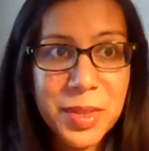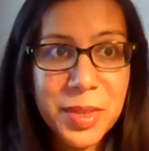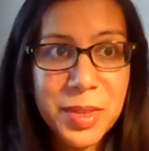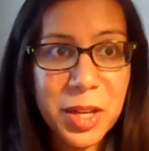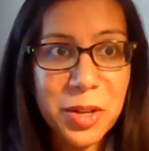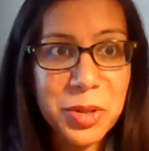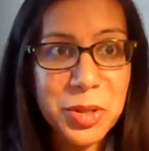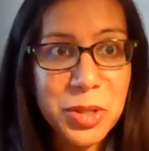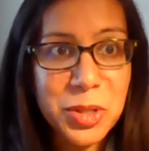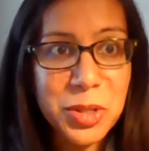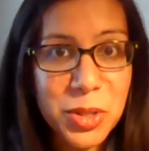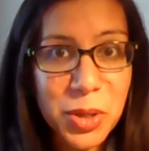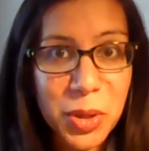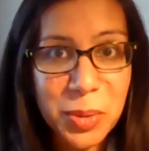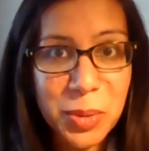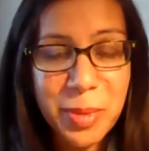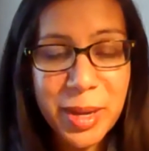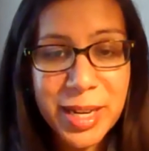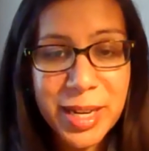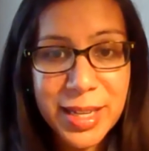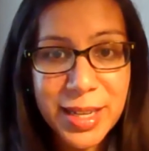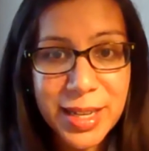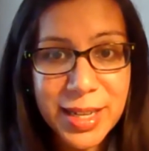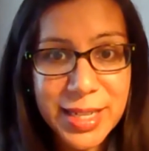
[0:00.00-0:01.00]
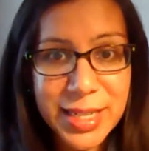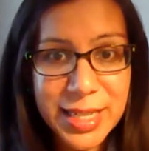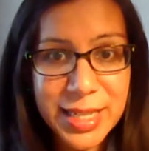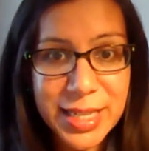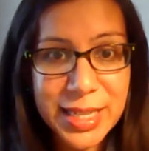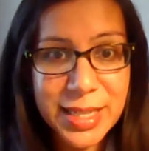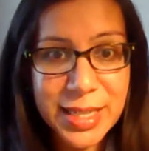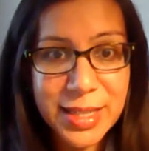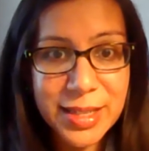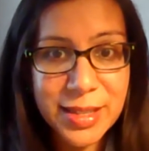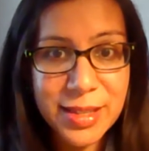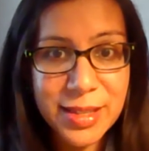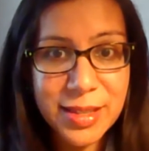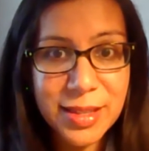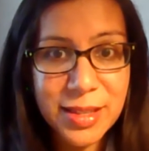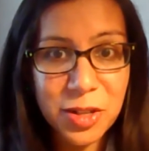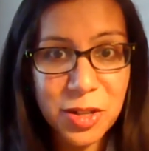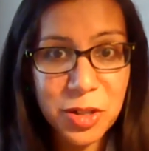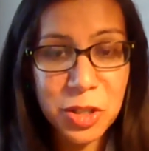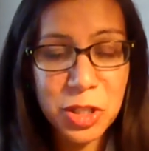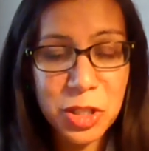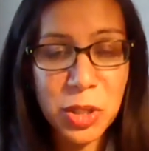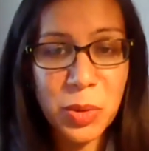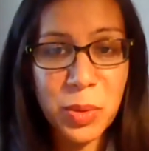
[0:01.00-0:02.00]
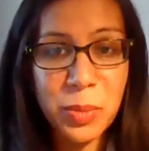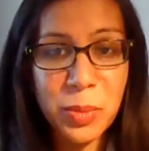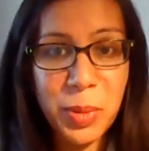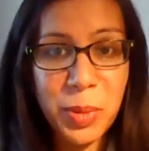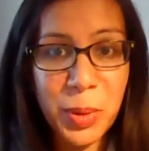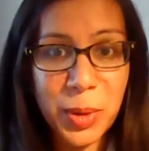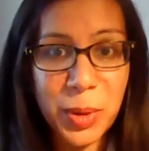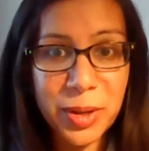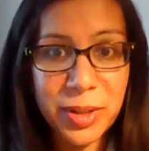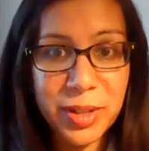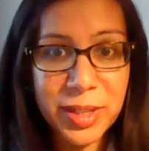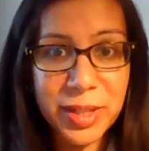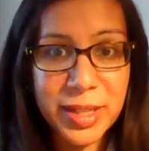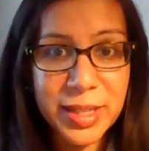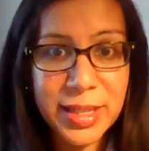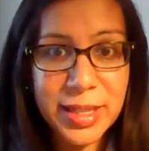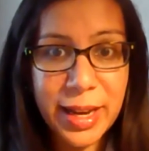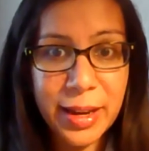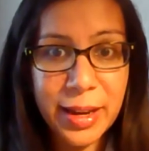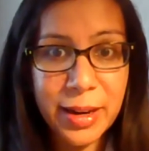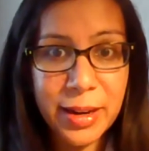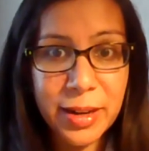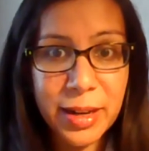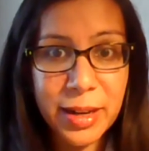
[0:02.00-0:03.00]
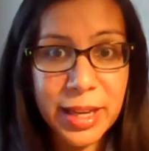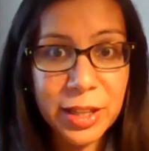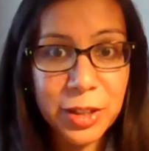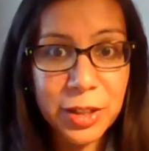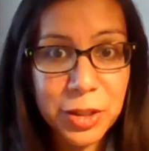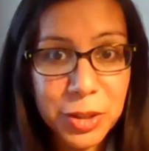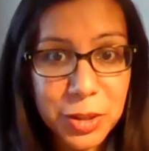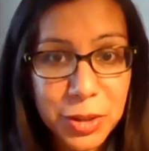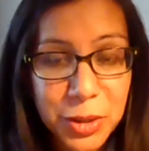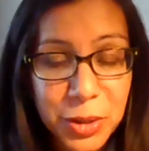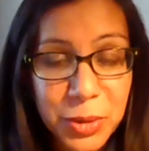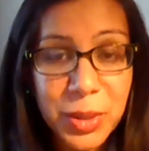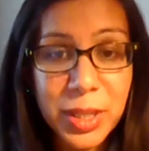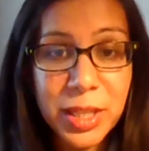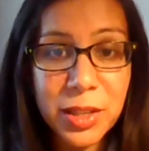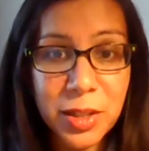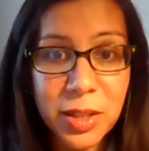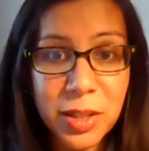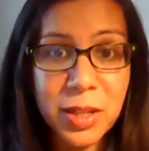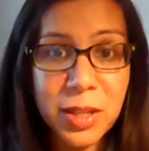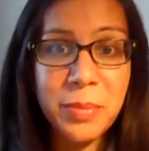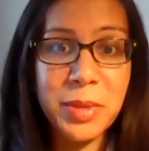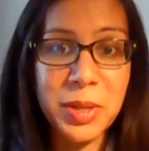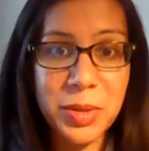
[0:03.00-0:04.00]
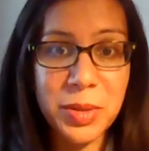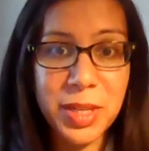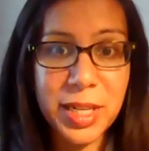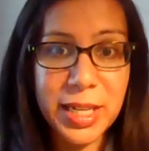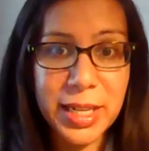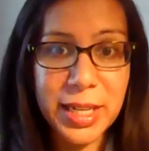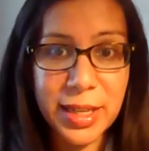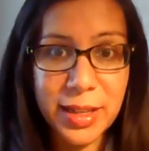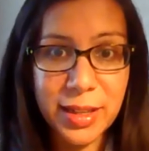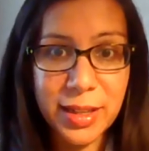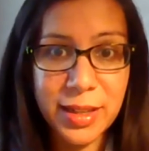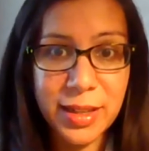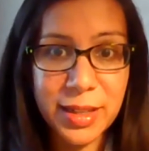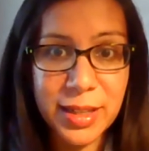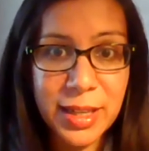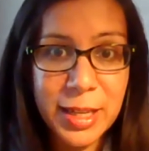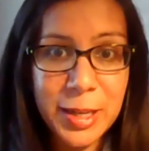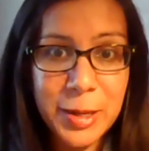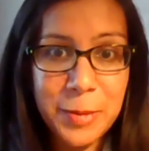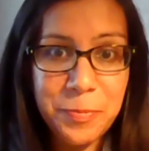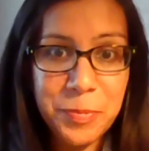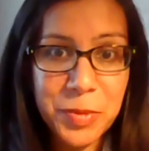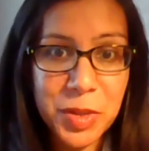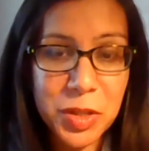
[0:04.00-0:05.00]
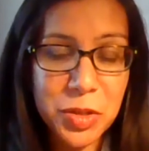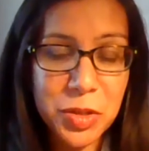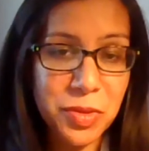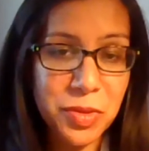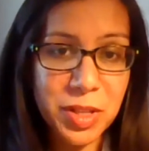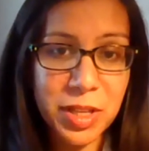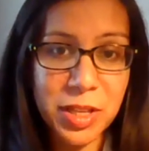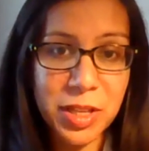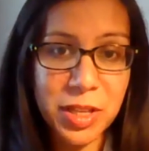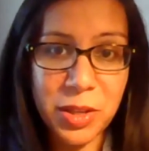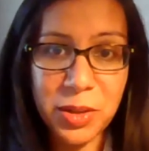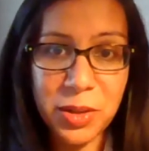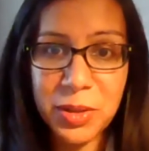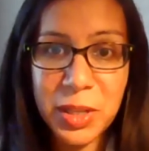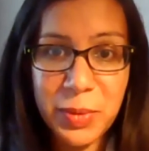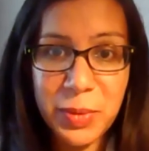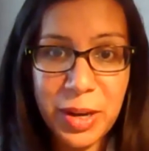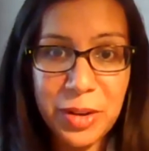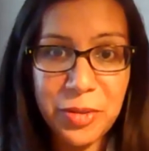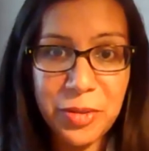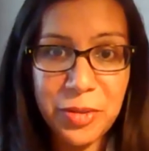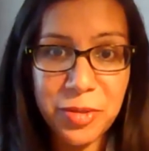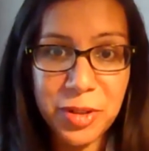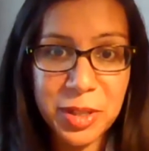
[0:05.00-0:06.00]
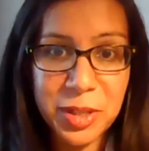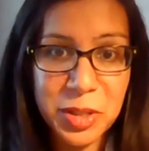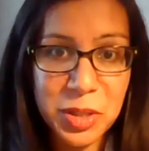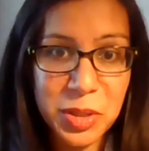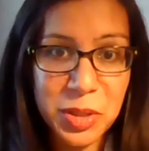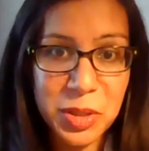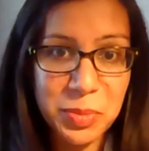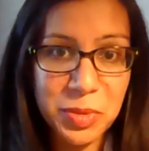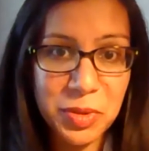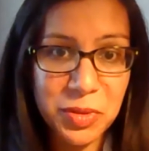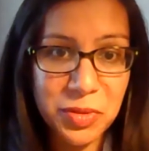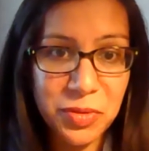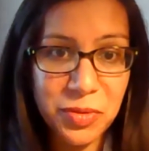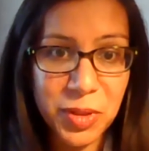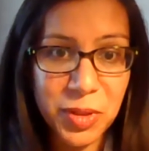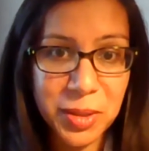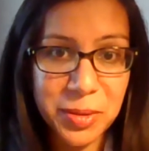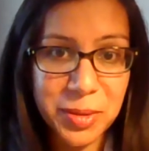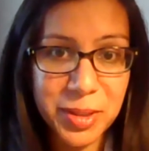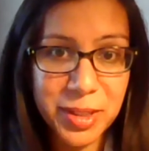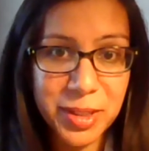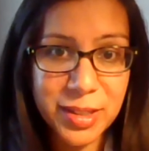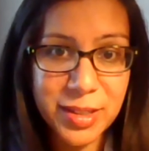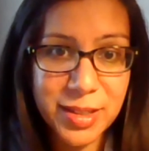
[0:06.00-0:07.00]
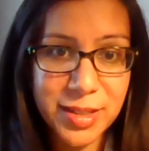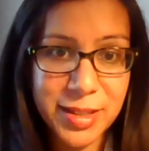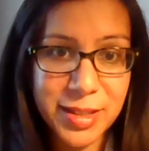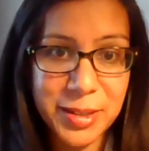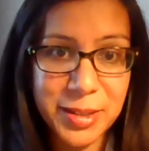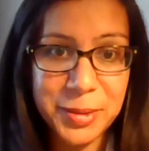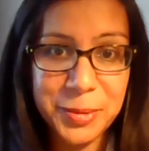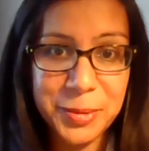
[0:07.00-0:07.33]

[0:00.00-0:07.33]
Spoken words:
there's so many ideas that are so important, and including the community in it is really the only way for us to move forward. So.